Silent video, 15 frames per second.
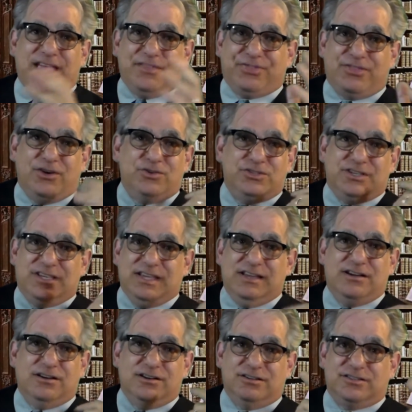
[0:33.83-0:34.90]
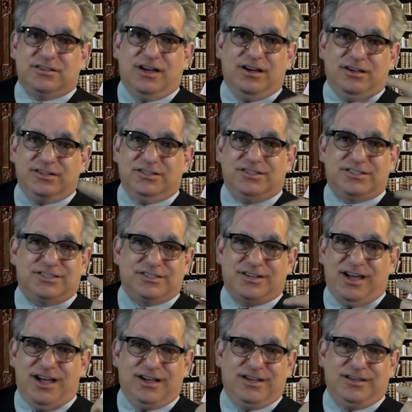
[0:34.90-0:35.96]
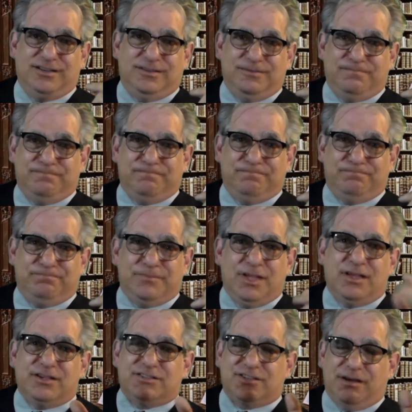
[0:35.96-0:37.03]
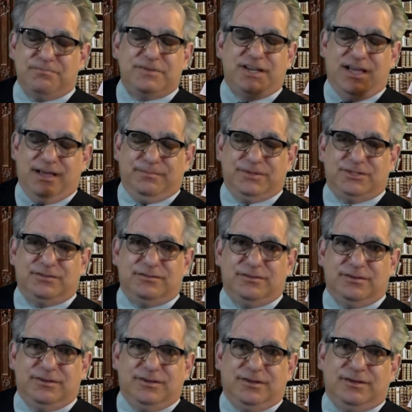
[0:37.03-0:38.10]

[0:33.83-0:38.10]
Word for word: get those gears unstuck sometimes,